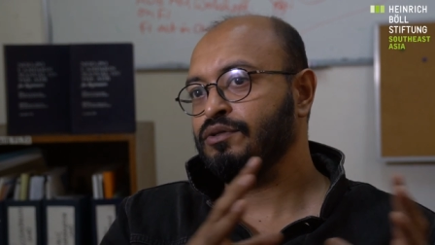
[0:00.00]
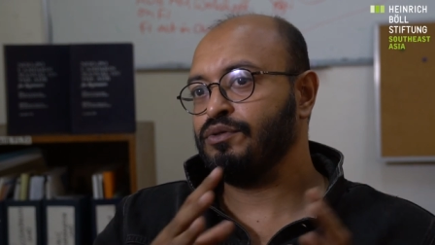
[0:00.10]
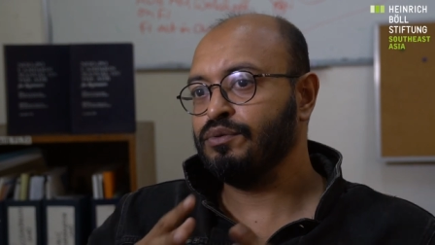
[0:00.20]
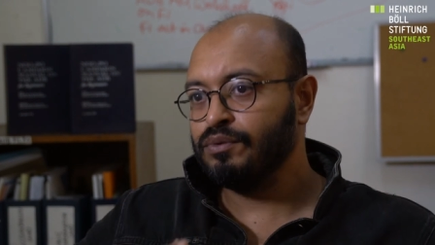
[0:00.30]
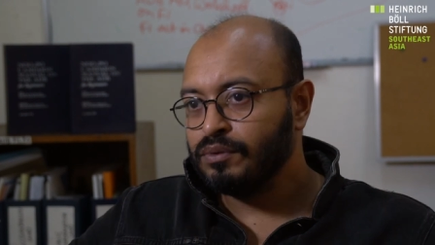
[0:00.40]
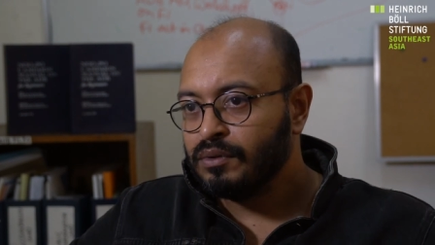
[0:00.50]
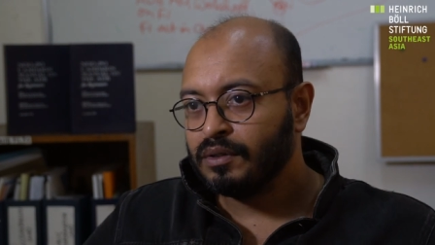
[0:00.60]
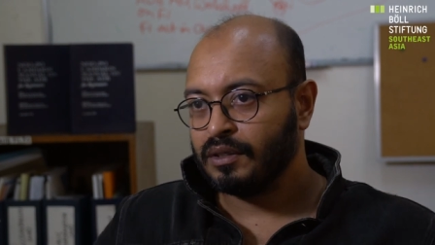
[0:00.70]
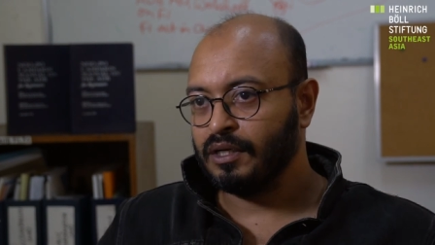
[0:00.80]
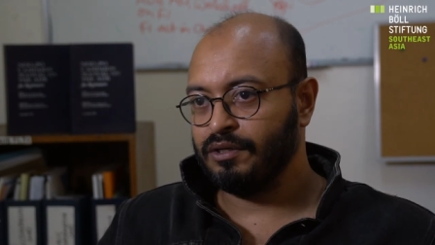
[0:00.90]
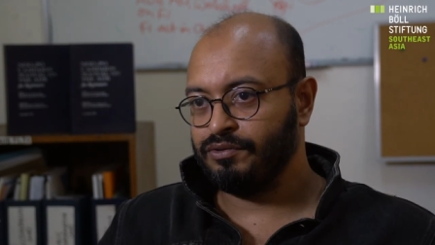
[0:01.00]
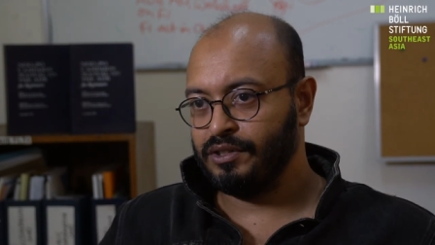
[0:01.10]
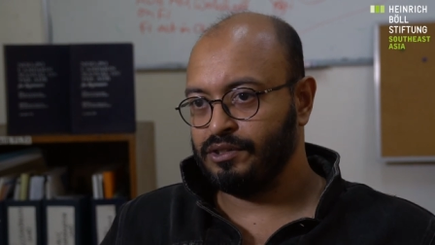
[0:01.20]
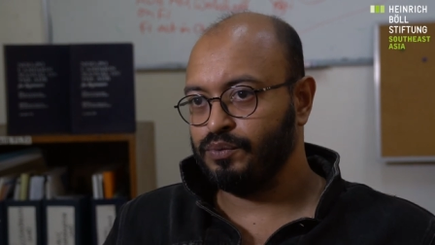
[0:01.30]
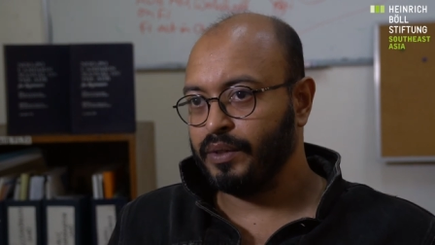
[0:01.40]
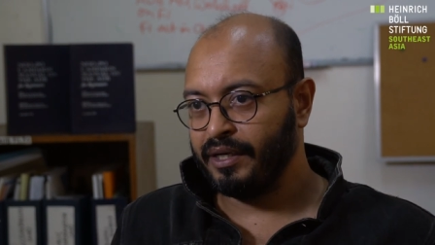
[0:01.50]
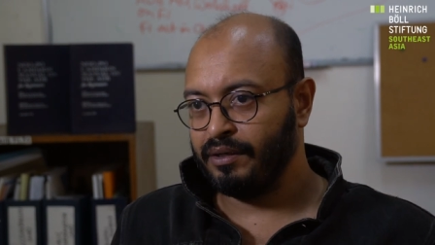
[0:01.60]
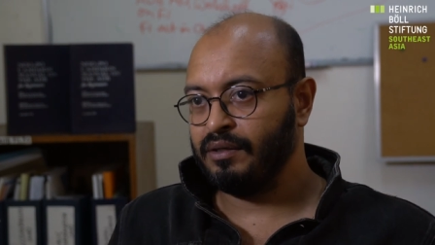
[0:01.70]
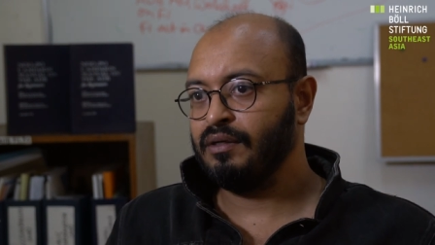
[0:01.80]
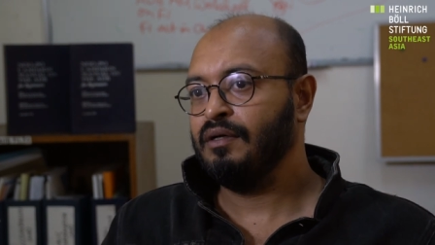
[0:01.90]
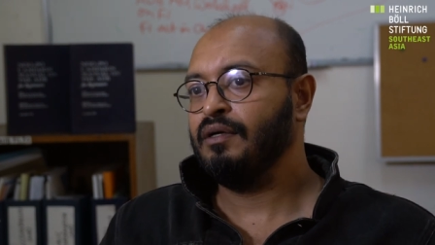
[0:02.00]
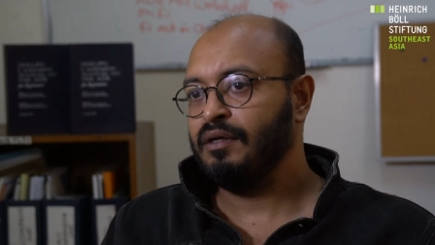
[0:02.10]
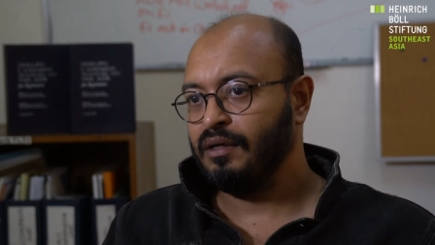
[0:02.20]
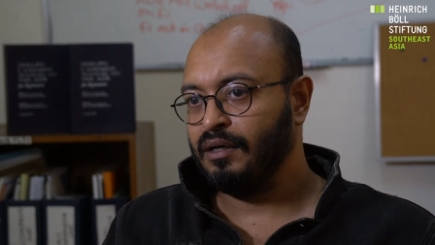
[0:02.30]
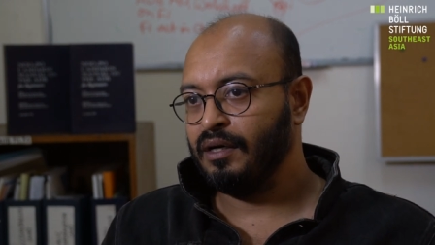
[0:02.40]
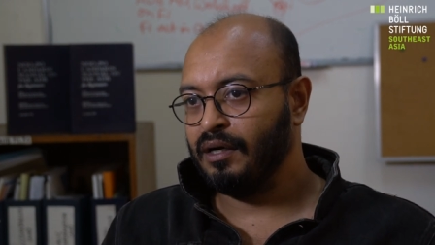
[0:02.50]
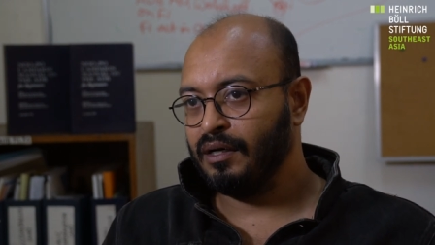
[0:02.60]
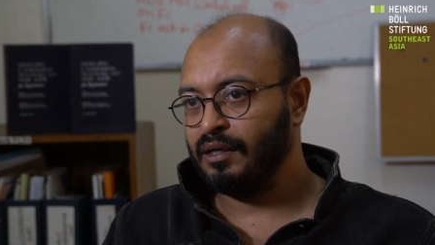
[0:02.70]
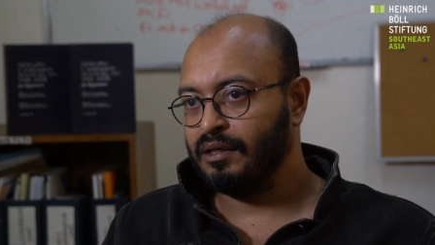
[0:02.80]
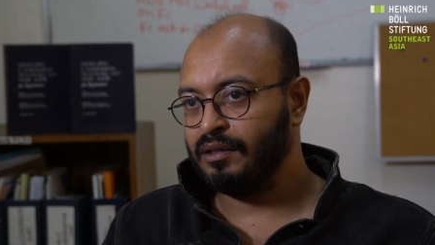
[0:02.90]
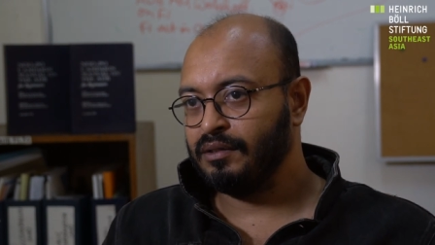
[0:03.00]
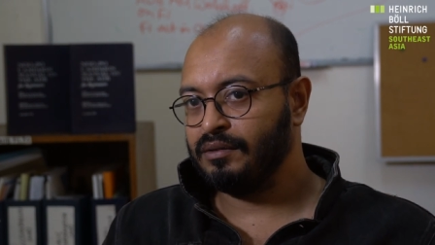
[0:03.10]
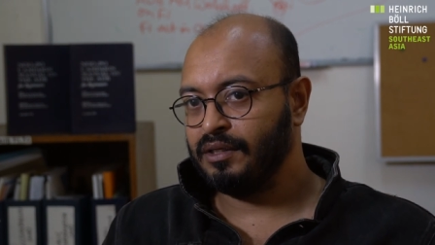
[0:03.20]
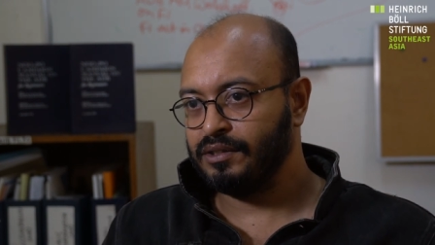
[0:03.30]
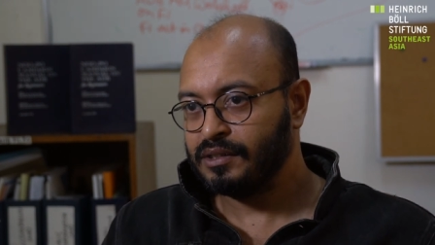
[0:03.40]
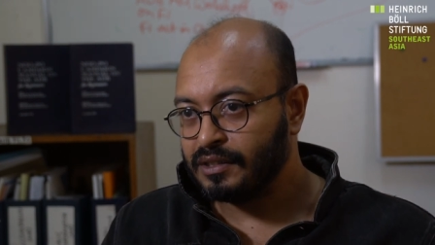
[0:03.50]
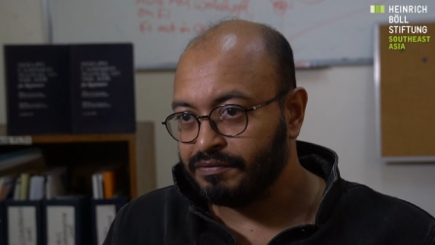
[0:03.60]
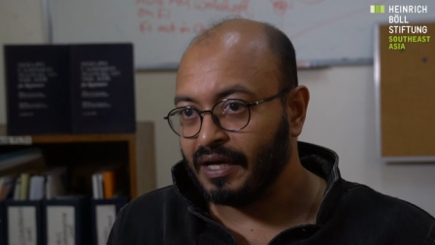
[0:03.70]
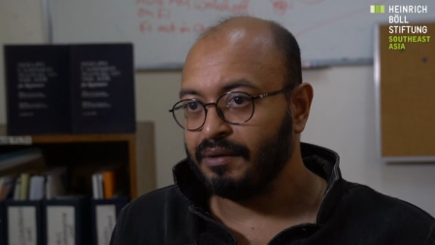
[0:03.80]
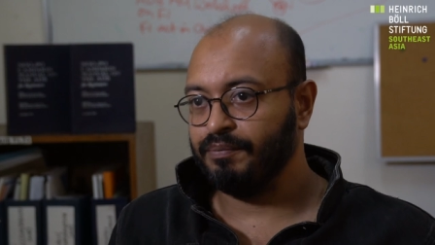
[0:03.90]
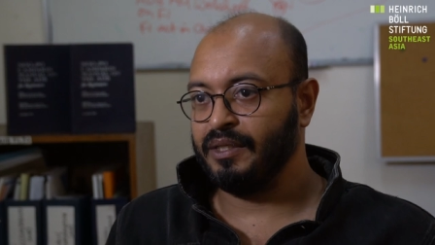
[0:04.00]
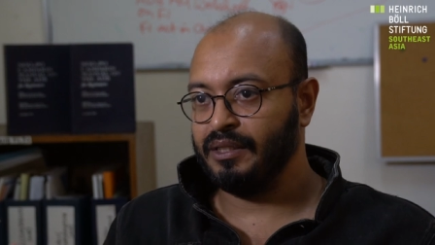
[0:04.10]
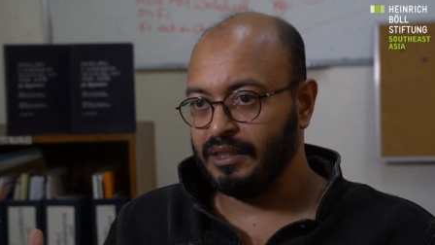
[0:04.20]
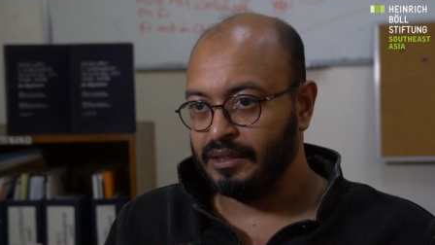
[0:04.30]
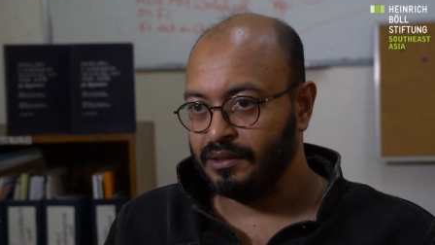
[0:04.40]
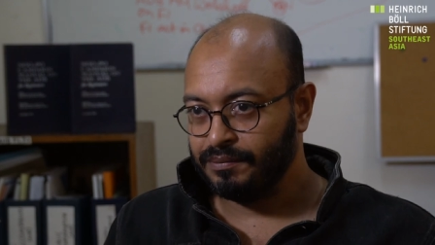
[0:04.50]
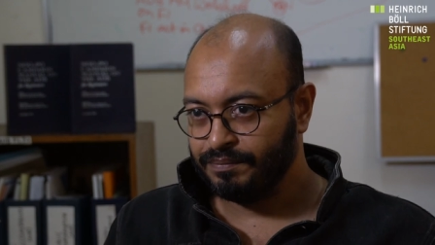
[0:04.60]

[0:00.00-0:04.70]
to countries where there is a development need.